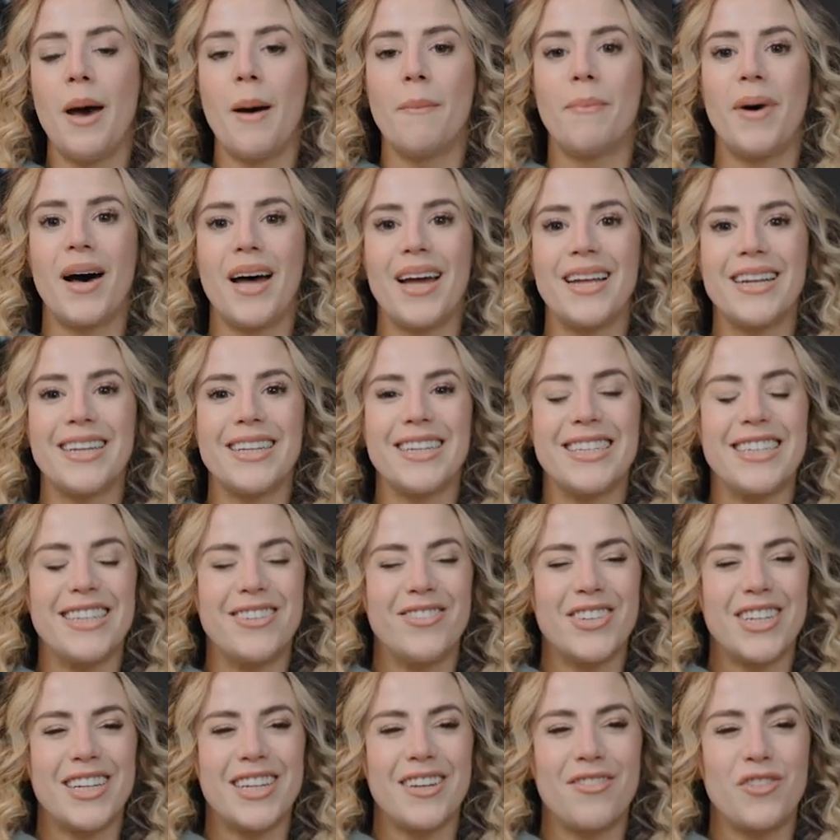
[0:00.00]
But
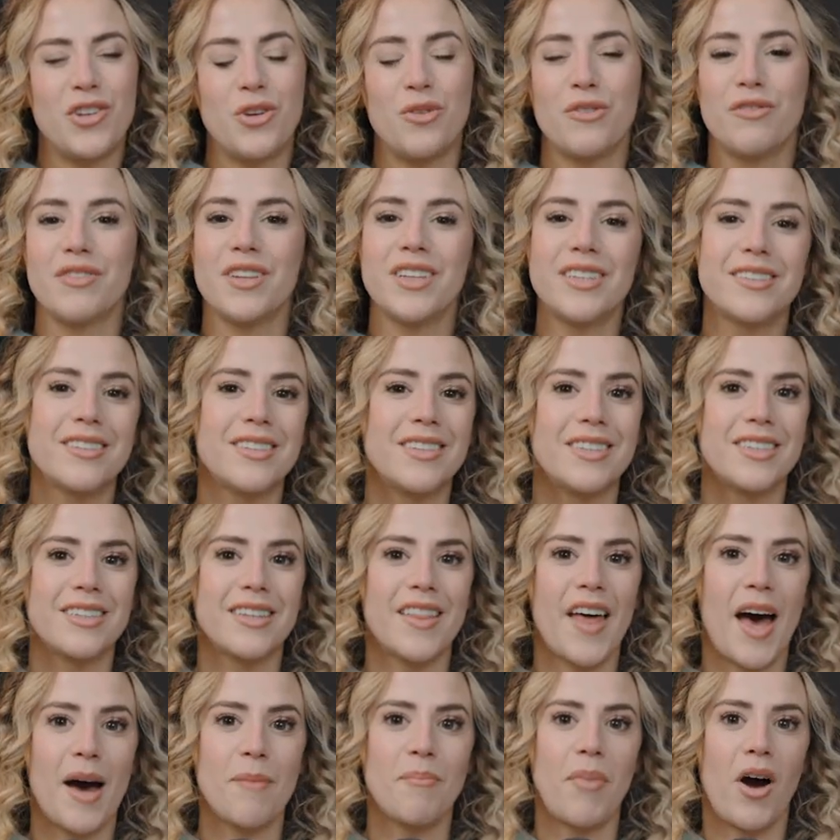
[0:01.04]
even if you've listened to
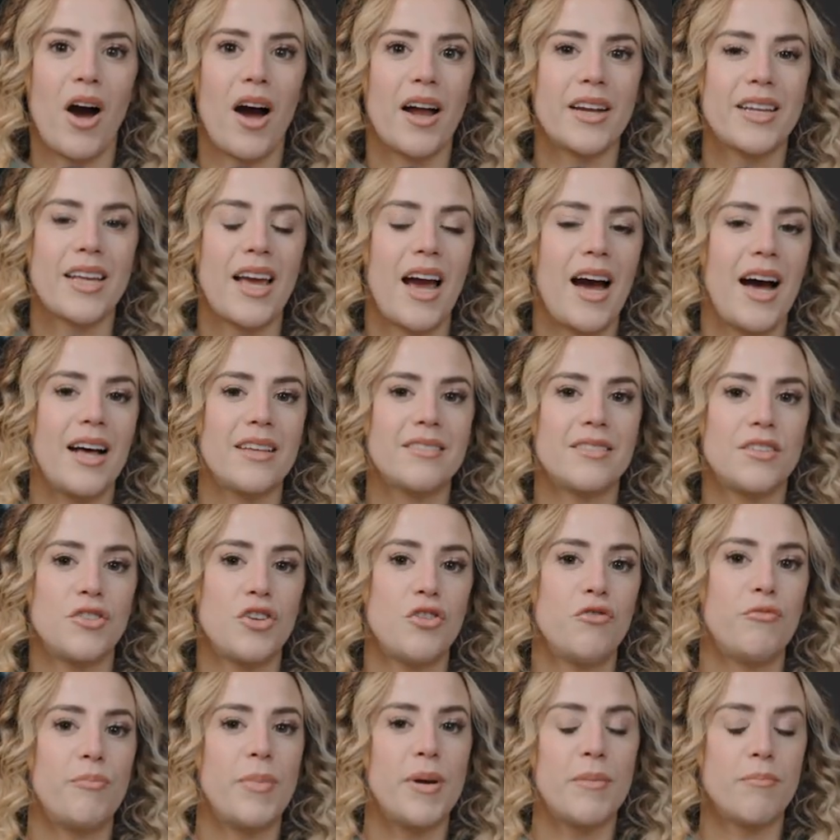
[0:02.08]
that podcast and
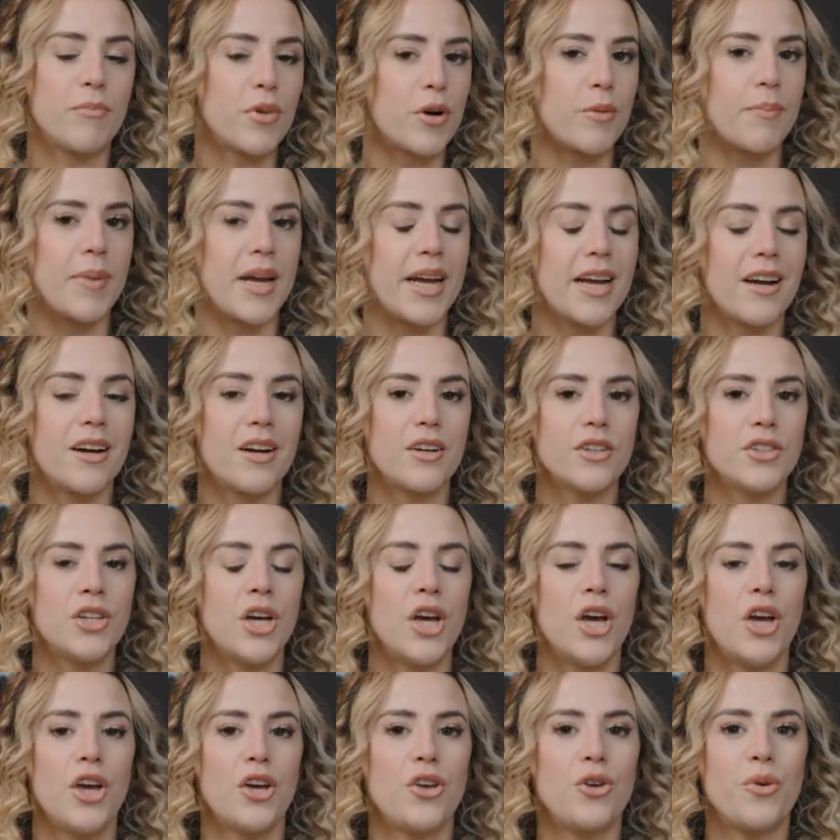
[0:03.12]
you've been prepared,
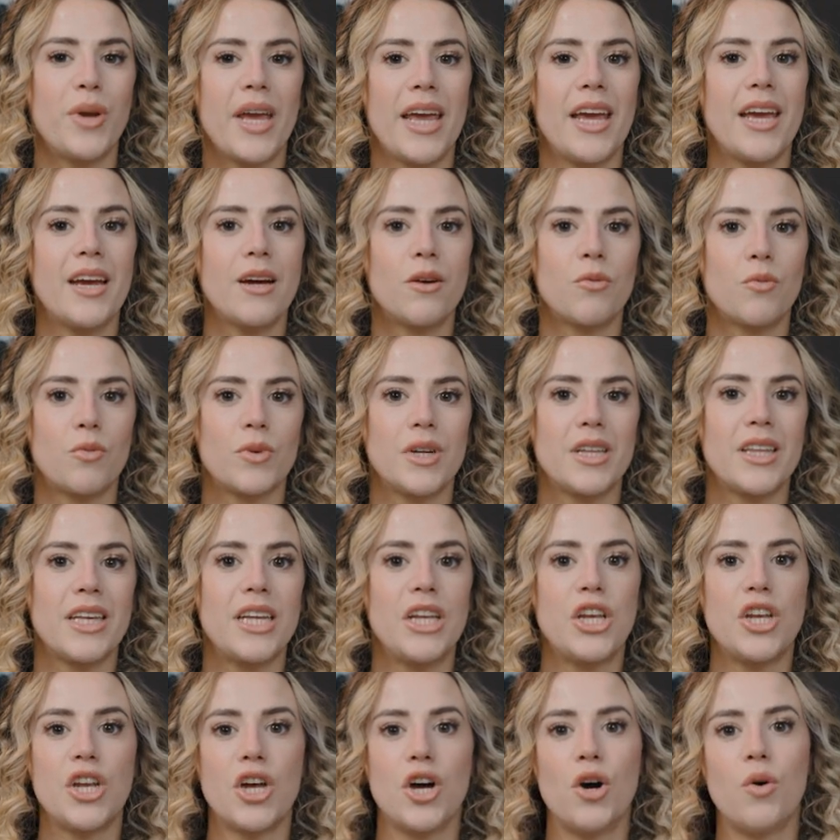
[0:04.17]
you can't
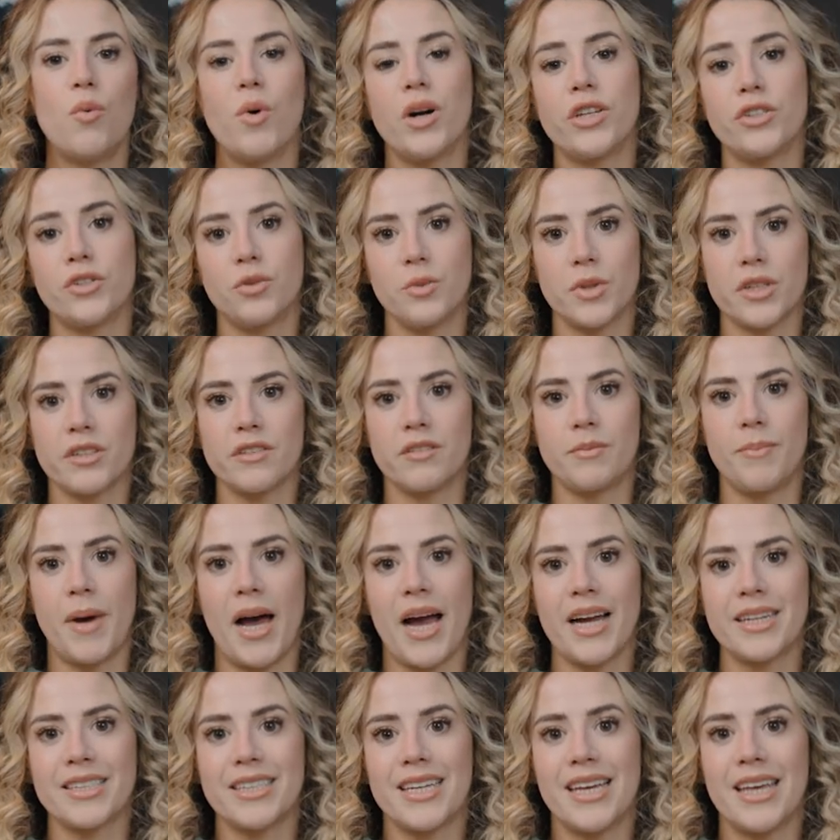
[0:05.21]
really know what to
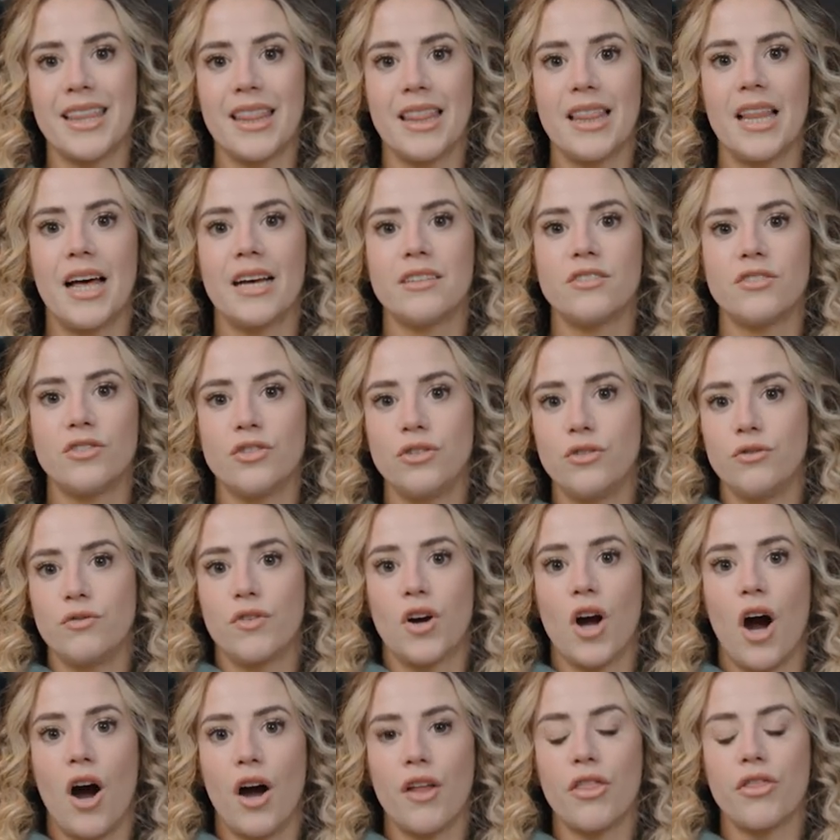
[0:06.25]
expect unless
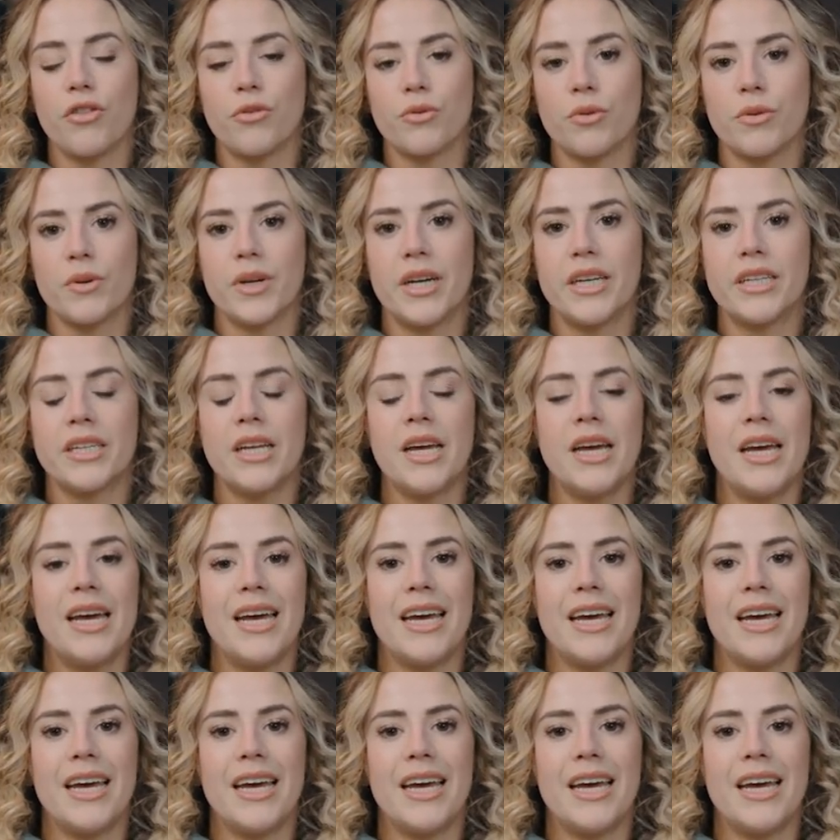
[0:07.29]
you've gone through it.